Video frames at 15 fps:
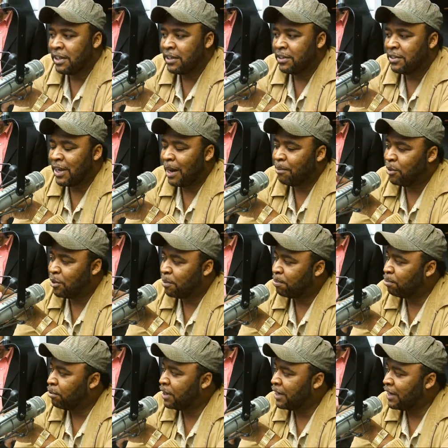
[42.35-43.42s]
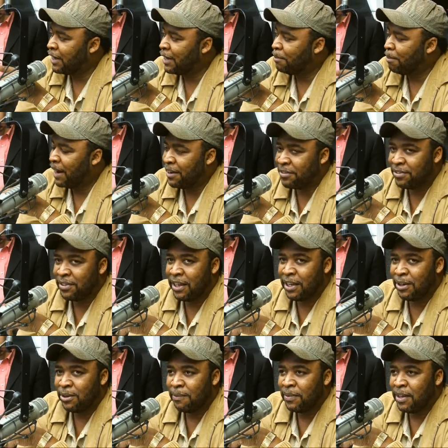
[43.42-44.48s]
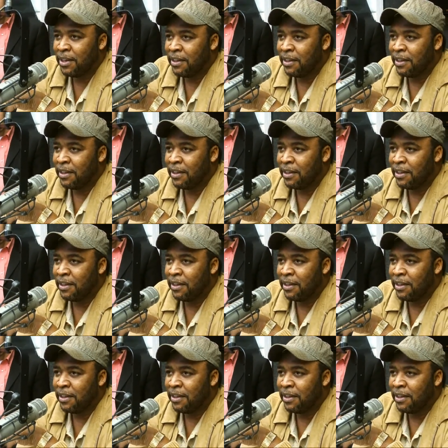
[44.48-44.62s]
Is I'm going to pray in myself